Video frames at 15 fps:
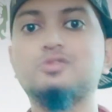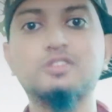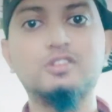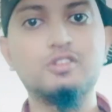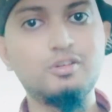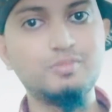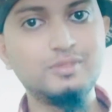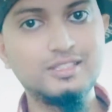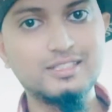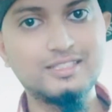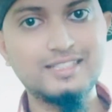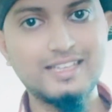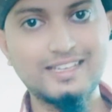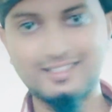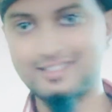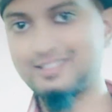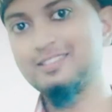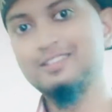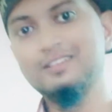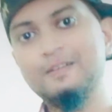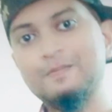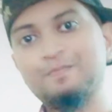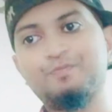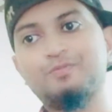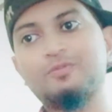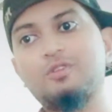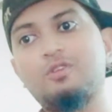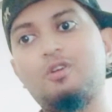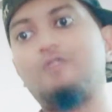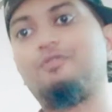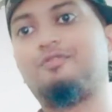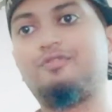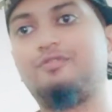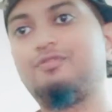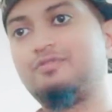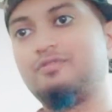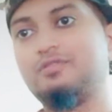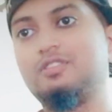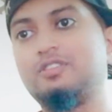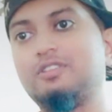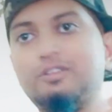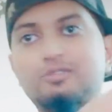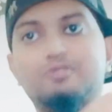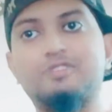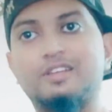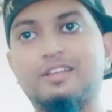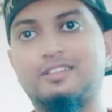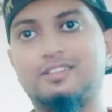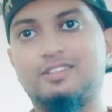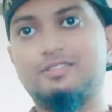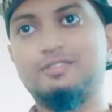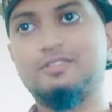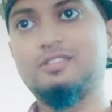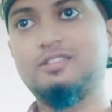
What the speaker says: to the normal state of neutrality.